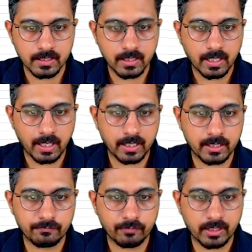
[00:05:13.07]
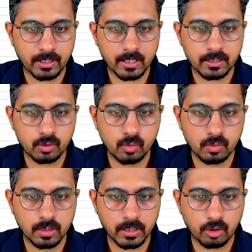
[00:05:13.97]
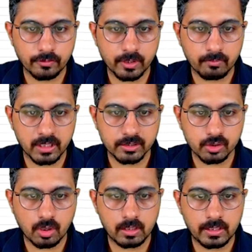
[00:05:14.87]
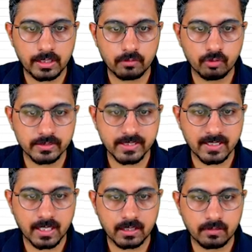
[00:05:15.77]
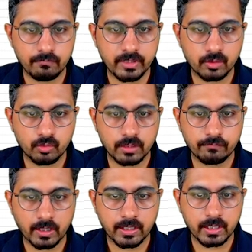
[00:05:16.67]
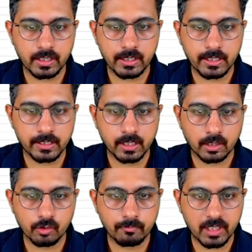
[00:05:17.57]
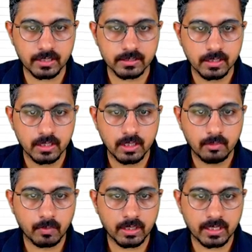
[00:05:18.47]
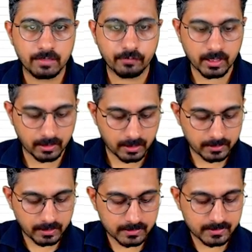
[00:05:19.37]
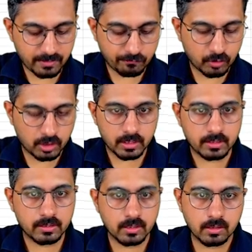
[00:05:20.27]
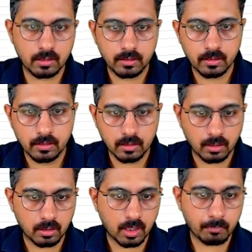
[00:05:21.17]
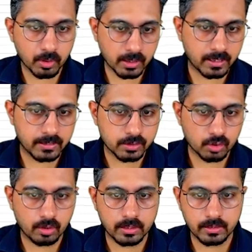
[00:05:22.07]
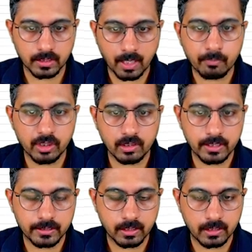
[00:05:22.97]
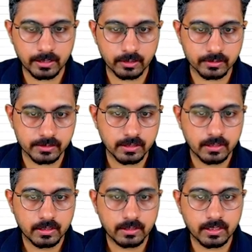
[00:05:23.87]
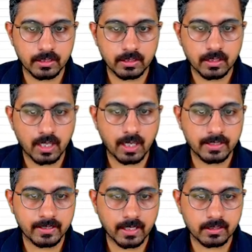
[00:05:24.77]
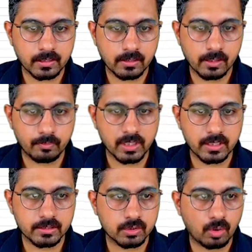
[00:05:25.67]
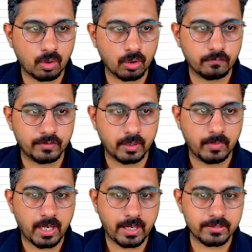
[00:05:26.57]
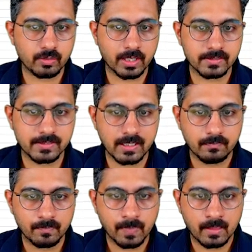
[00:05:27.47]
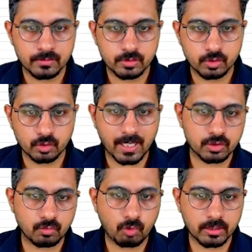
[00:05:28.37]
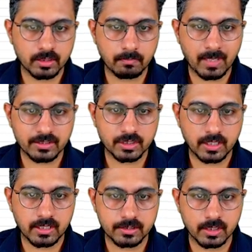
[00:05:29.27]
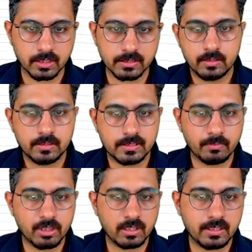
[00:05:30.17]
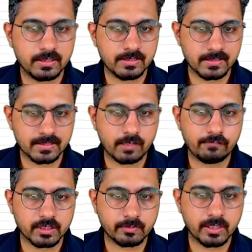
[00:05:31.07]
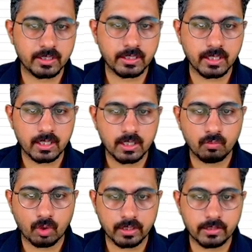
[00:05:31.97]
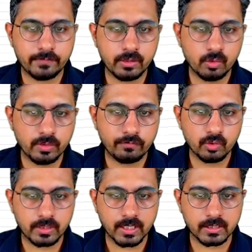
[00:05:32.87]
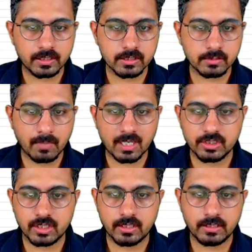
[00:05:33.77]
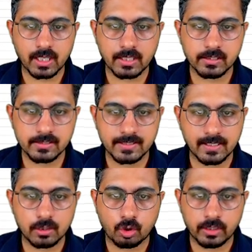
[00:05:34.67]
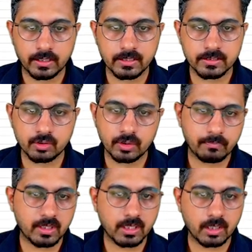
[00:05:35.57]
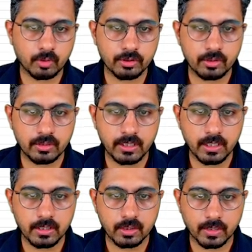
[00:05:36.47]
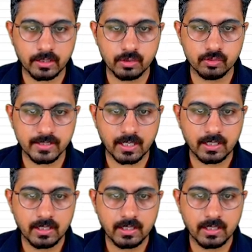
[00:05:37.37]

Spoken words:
and if I try to click on replace all, it would say that we couldn't find any data to replace. But if I write that same word in the uppercase or in the capital letters, then I can replace all of them, as you can see. So that's what the match case does. Similarly, this is self-explanatory, what it will do if you take this match entire cell content. So depending upon your need, you can use that.